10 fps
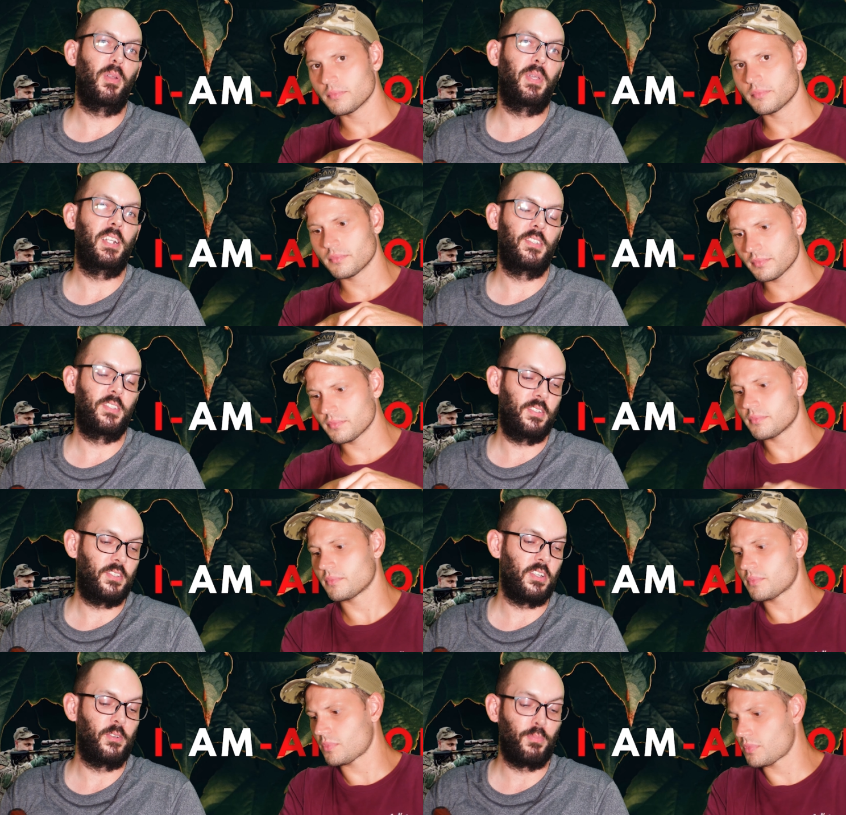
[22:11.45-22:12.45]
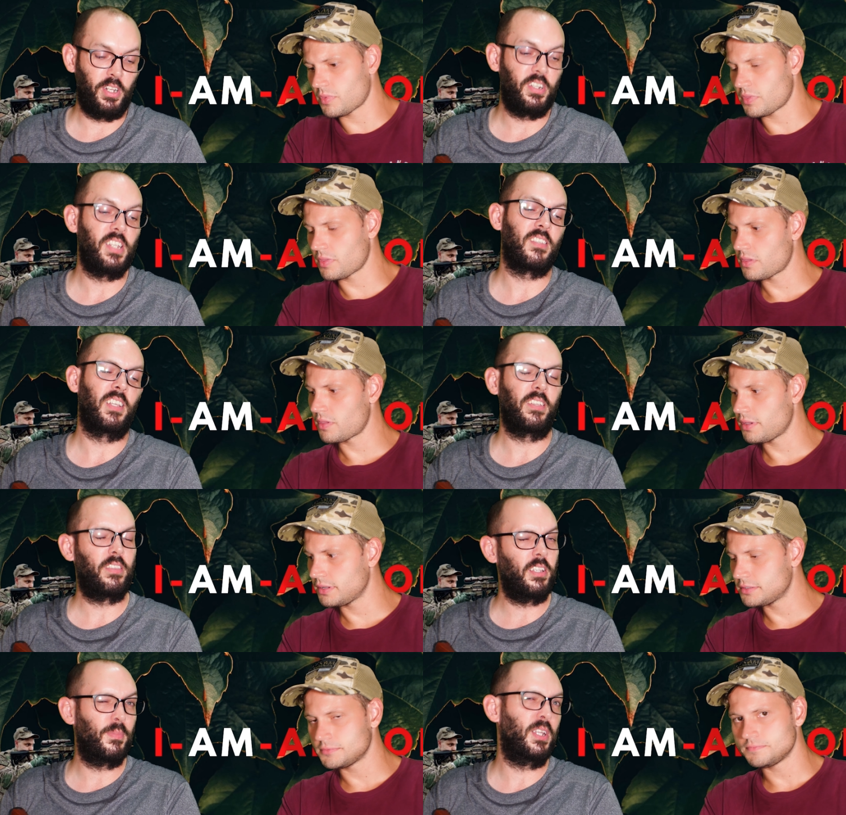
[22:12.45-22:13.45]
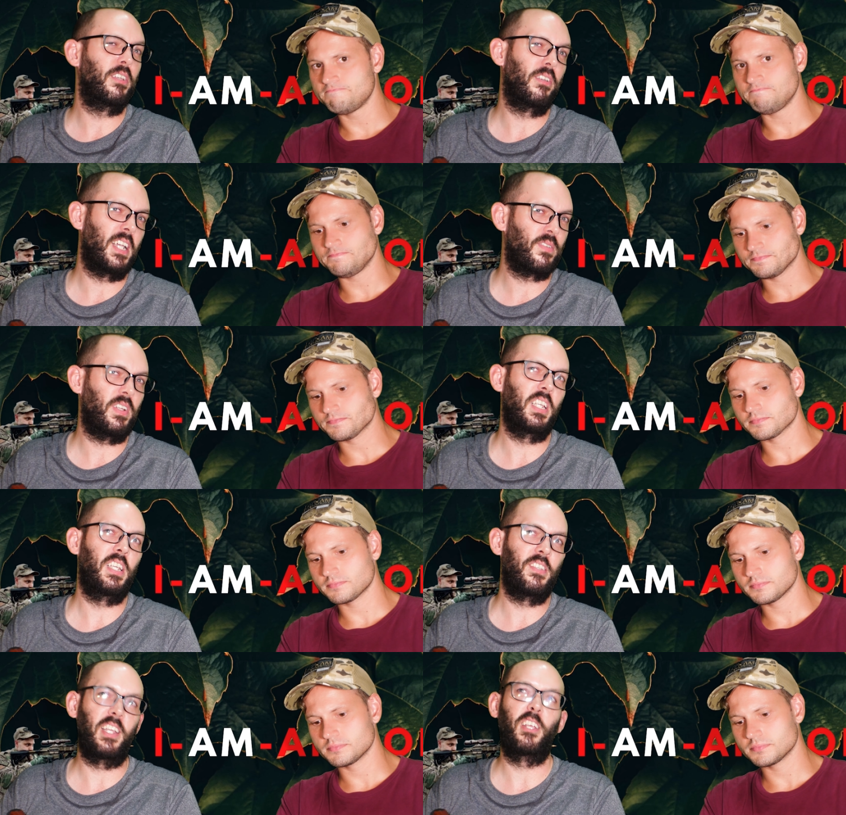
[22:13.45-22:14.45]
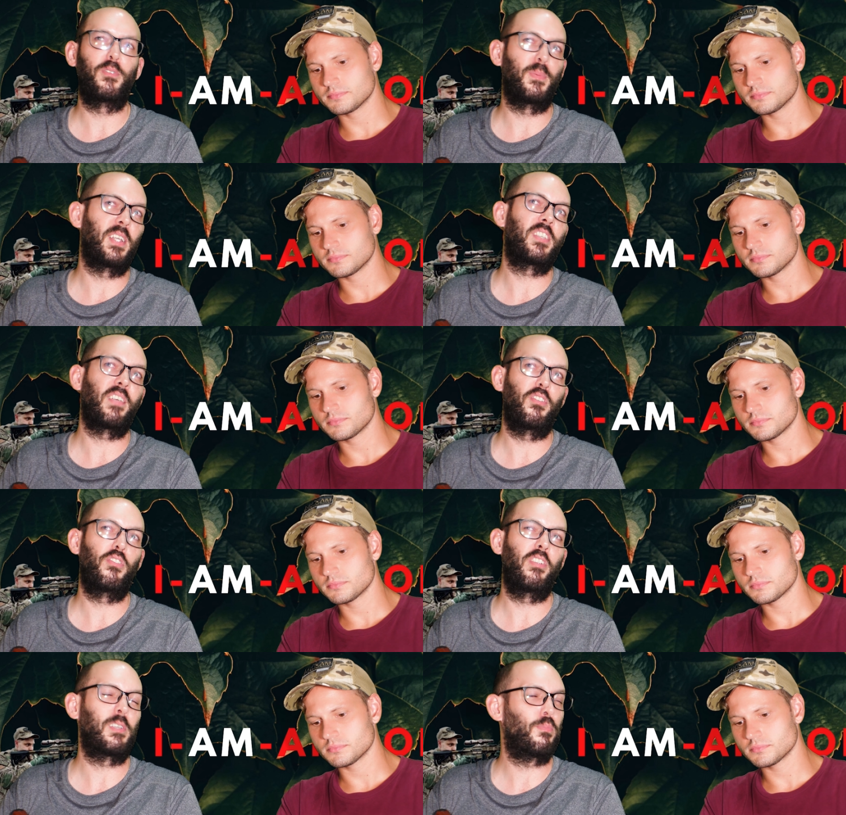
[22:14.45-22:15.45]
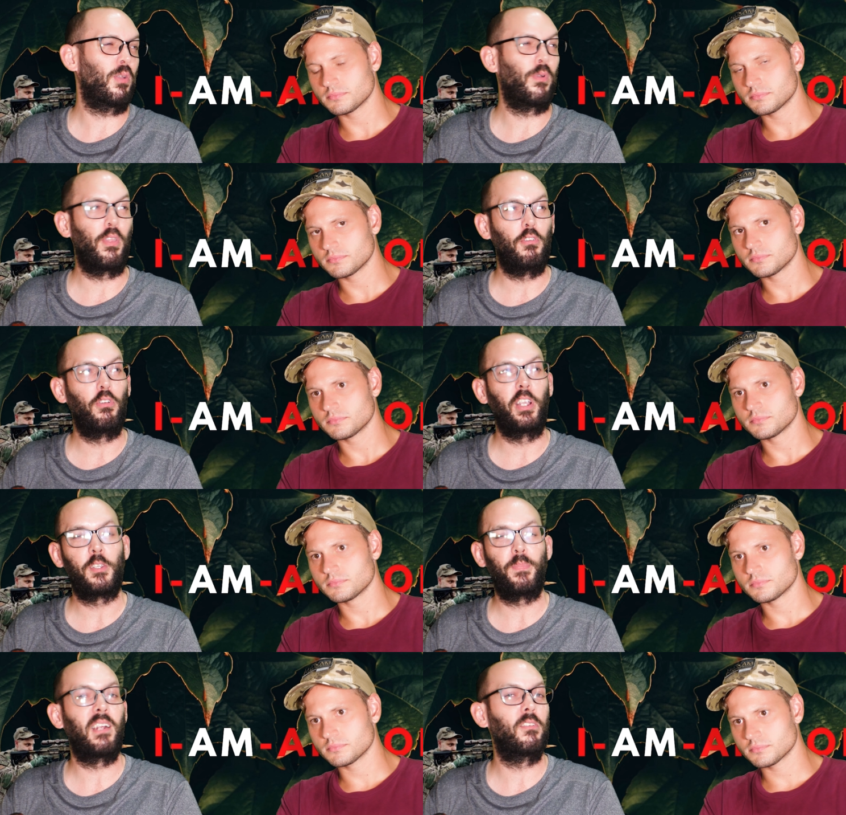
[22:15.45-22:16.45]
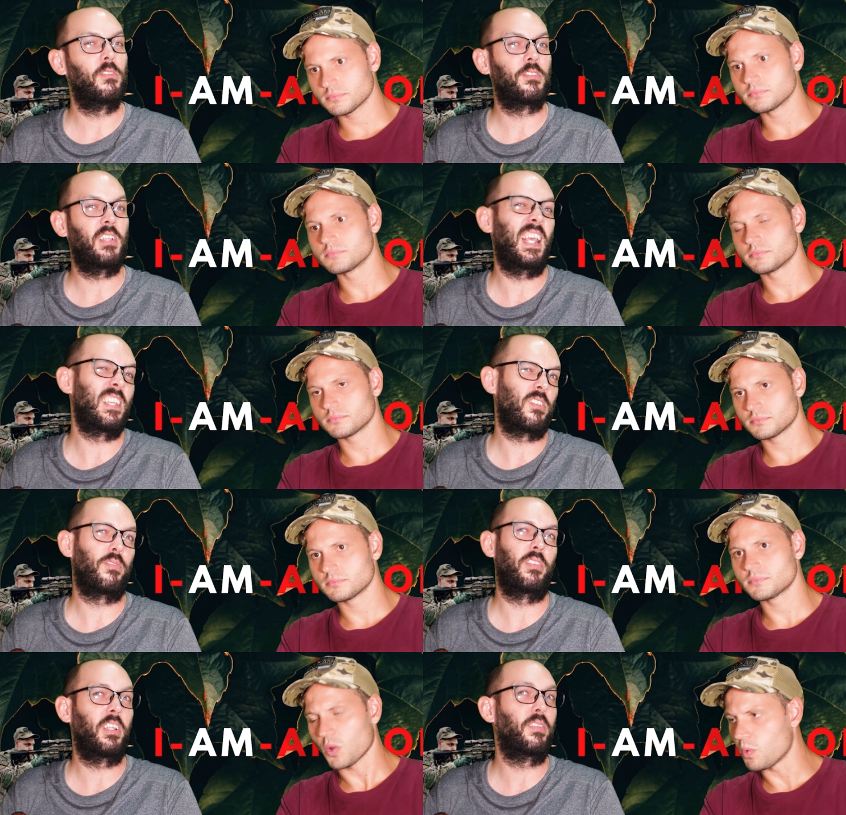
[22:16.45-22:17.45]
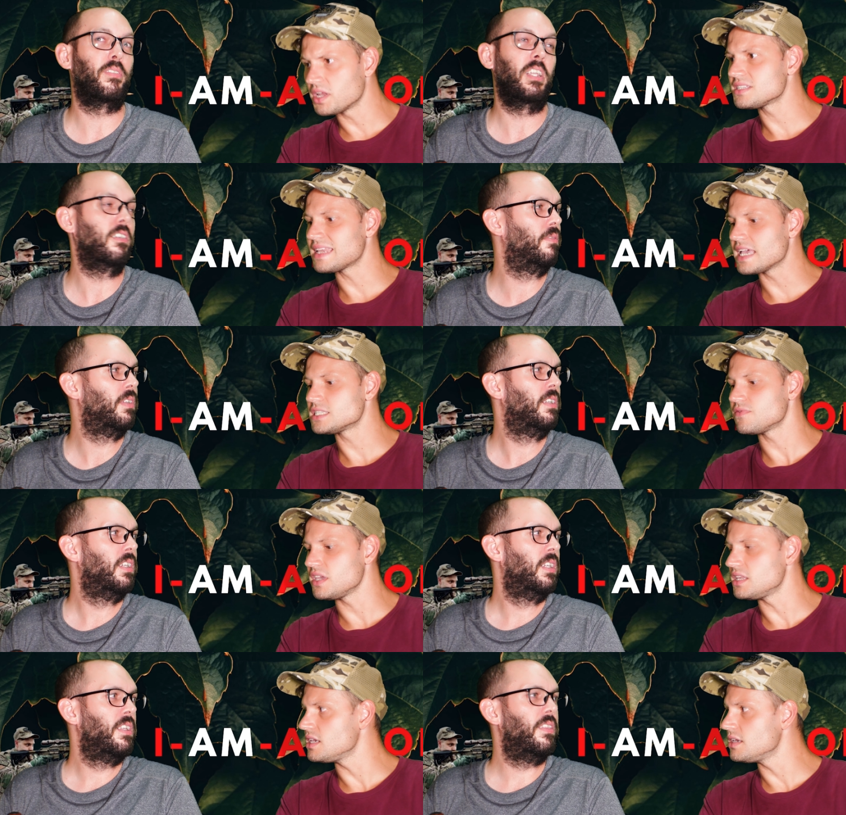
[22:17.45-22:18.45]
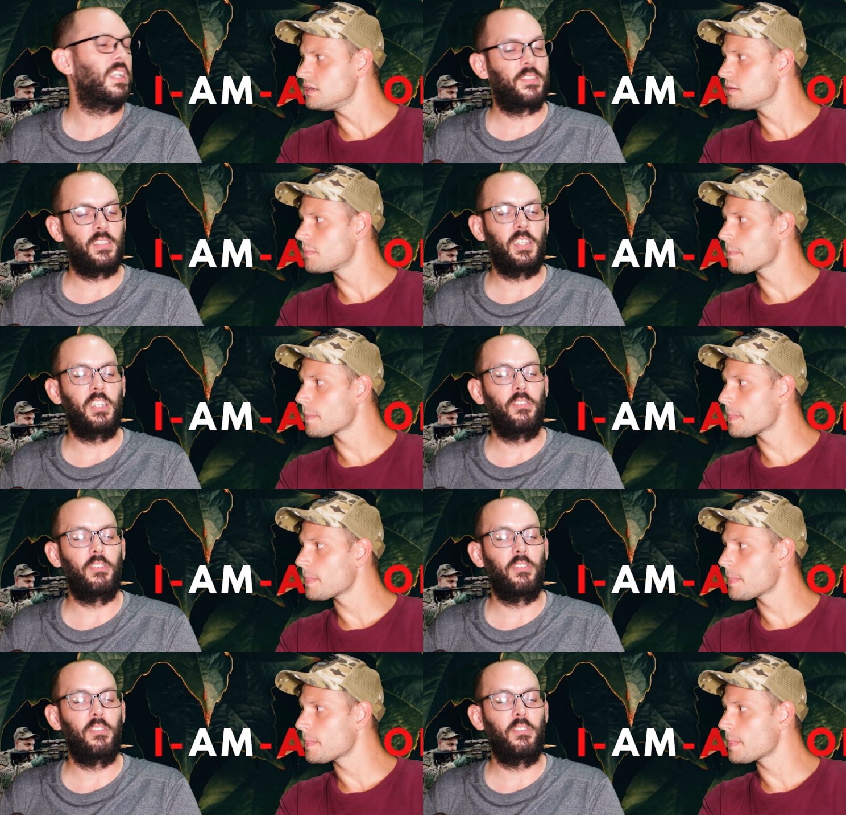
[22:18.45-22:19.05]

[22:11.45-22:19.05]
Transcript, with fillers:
Speaker 1: millimeters, so it's pretty decent length. I mean, your SVD is getting up to about 700. That's probably one of the longest barrels in airsoft that I can what think of. What is an SVD? That's the